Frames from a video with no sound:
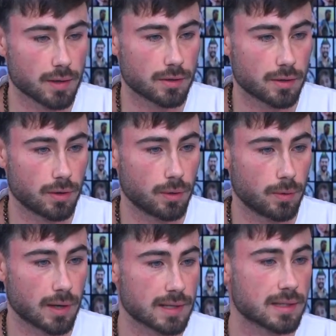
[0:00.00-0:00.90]

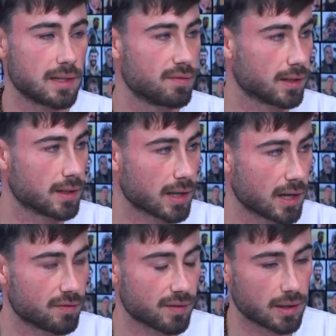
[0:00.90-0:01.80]
So us living in
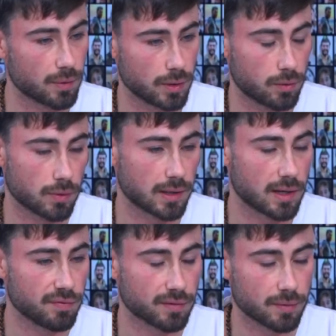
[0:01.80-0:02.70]
Haifa, we took
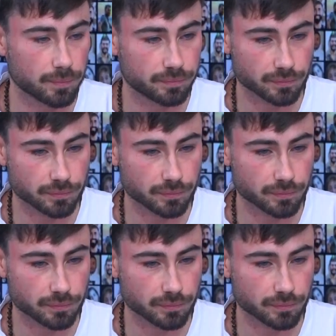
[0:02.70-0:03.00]
left,